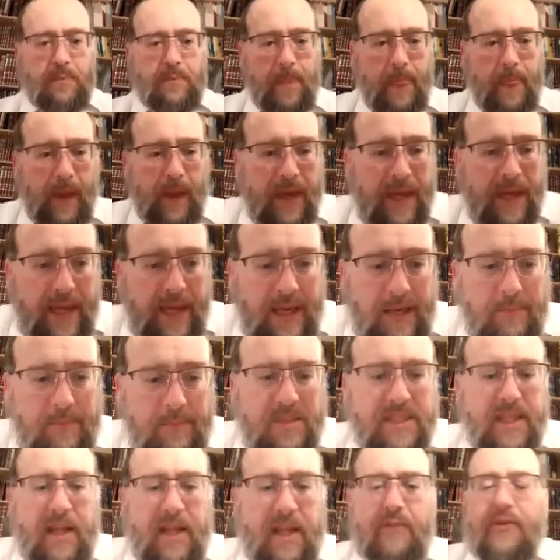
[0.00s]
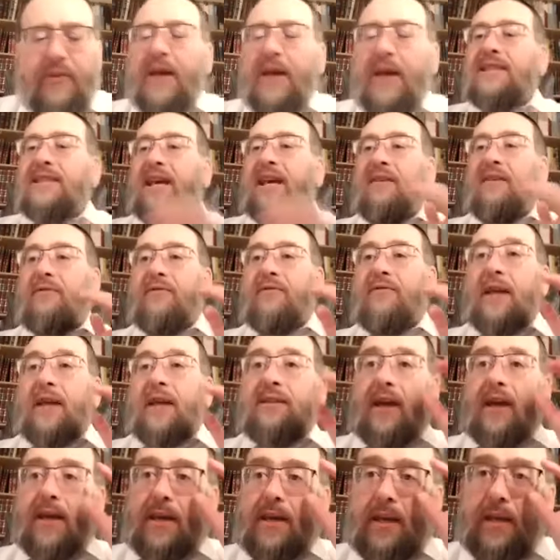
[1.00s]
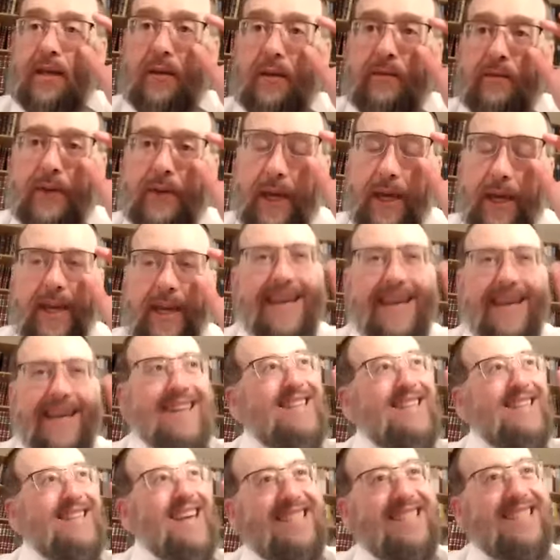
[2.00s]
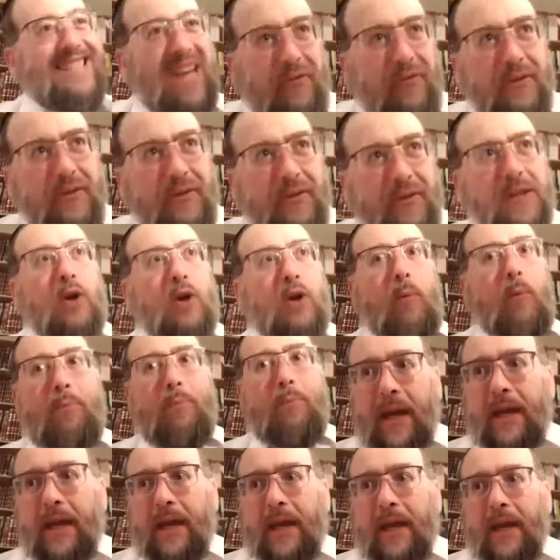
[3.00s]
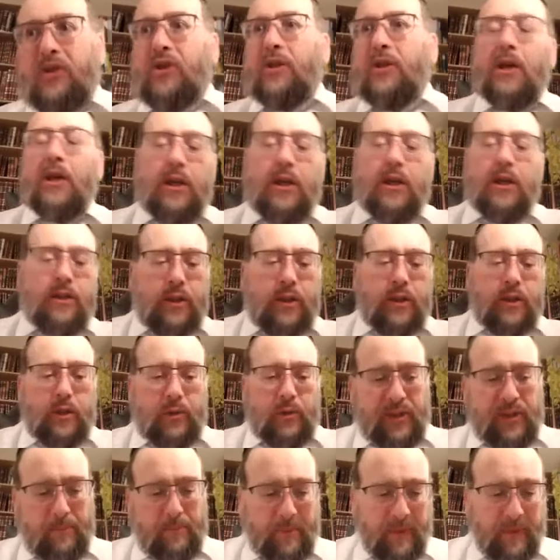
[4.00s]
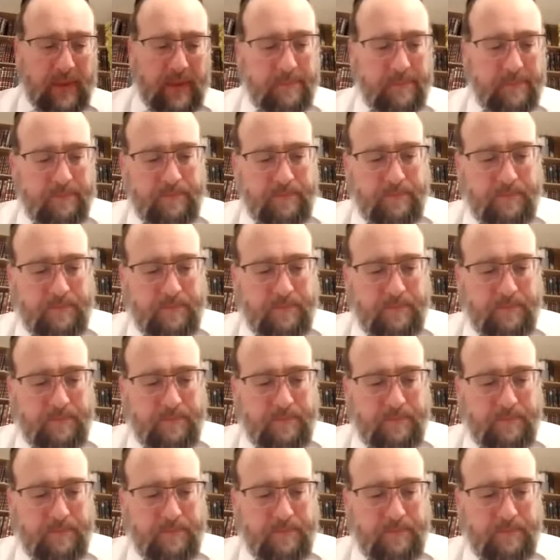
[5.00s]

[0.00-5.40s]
he himself has a vadai chiyuv, he has a definite obligation to do something,